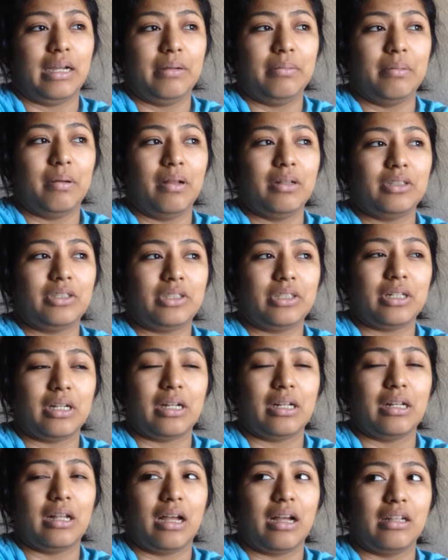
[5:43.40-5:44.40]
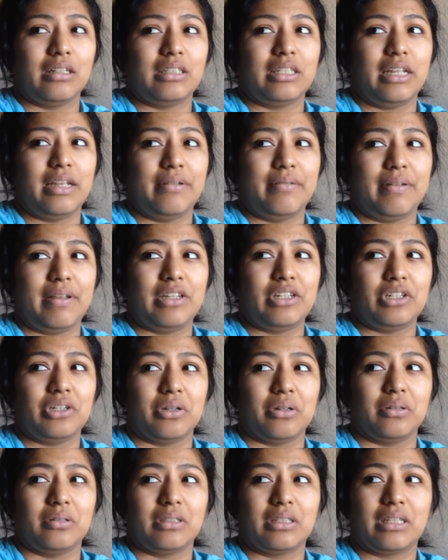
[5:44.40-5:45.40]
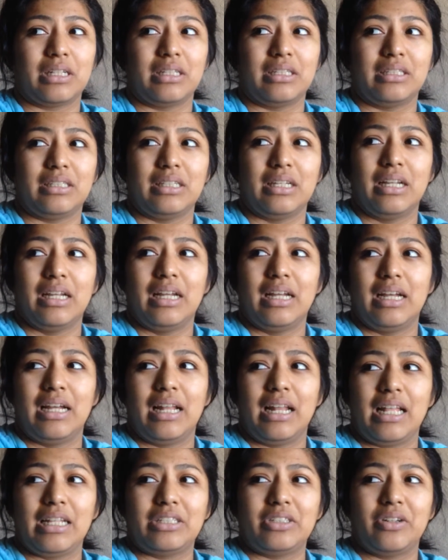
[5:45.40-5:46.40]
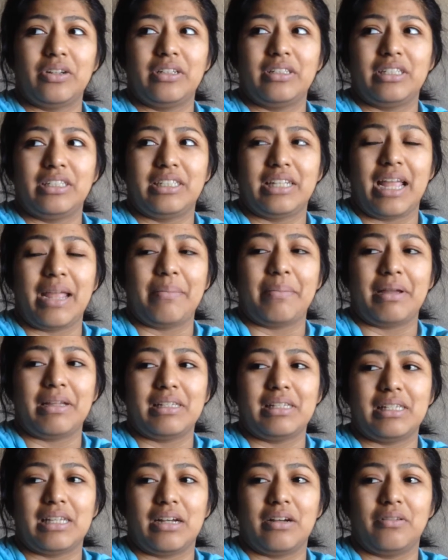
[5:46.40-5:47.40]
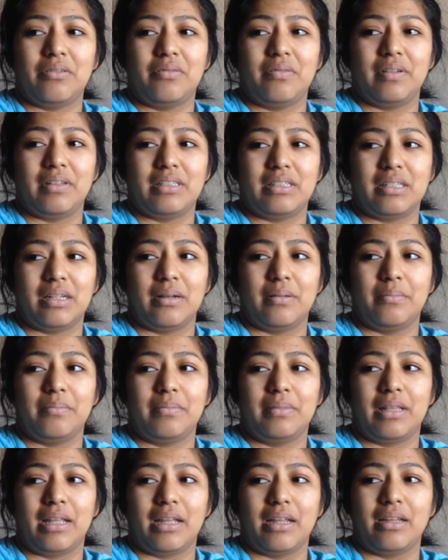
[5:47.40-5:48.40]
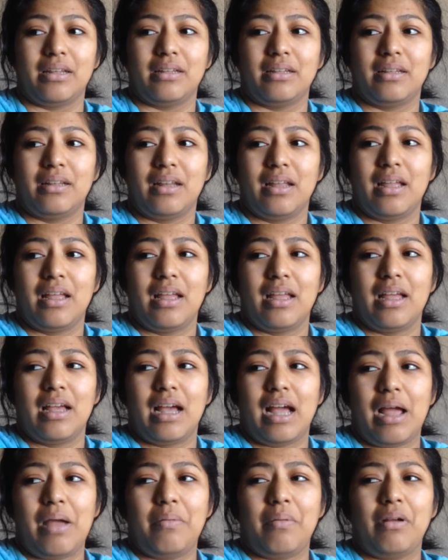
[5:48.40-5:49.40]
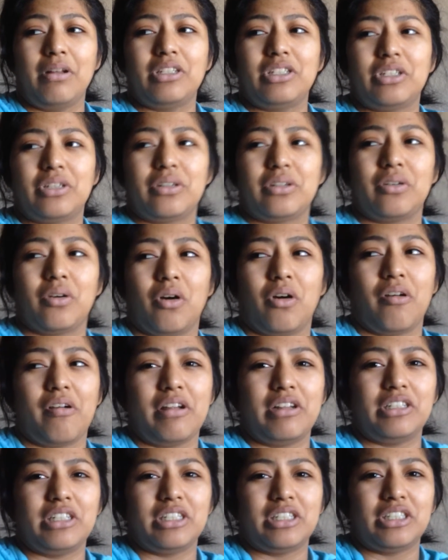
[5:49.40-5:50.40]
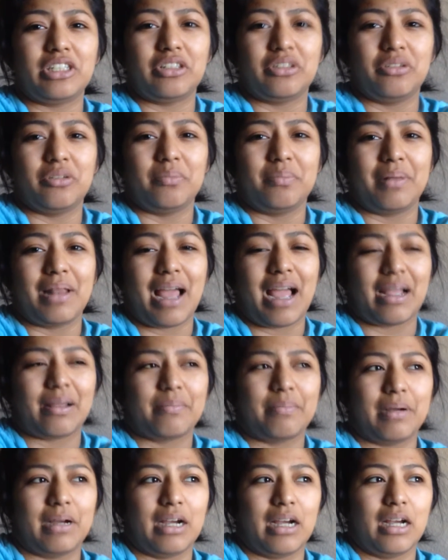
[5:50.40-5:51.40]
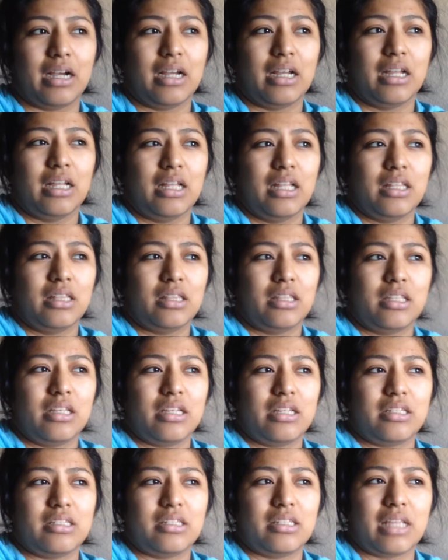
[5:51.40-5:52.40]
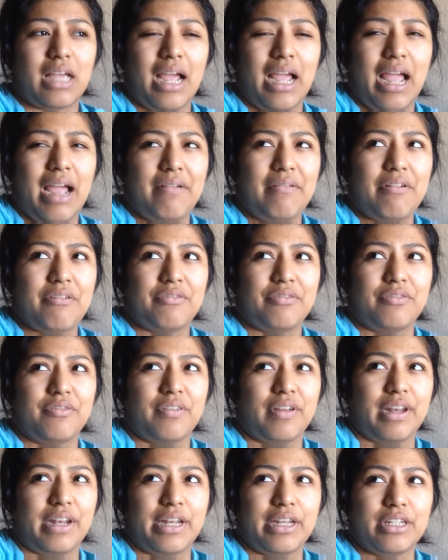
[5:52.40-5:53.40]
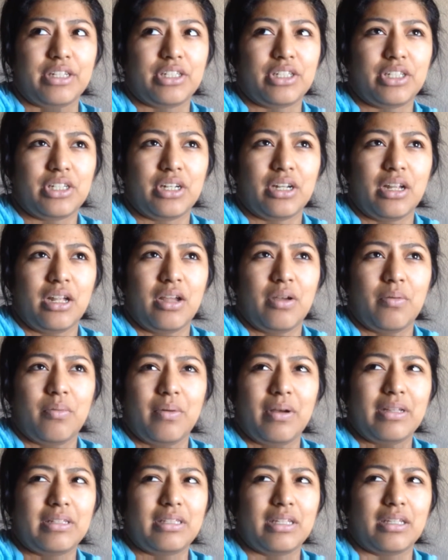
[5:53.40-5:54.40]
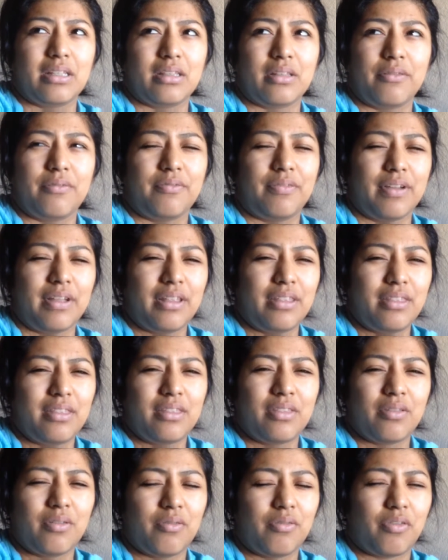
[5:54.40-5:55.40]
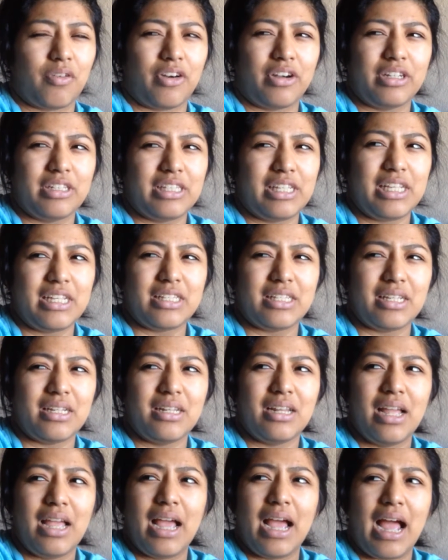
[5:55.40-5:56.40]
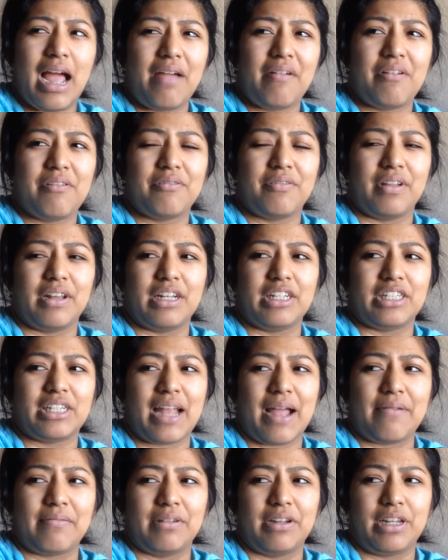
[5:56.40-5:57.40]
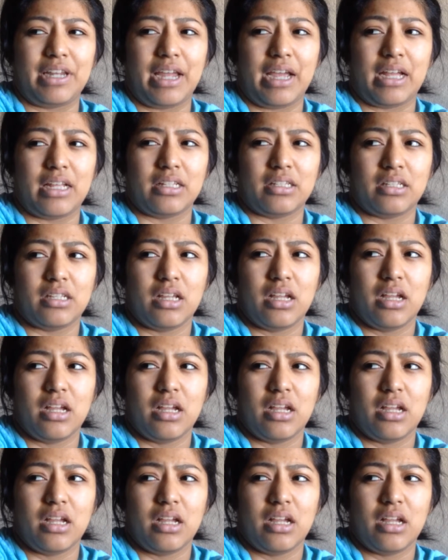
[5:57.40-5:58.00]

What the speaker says: watch a lot of TV shows because I like to entertain myself with something. I watch Orange is the New Black, but this, I haven't finished, what is it, the fourth season? I haven't finished that one yet.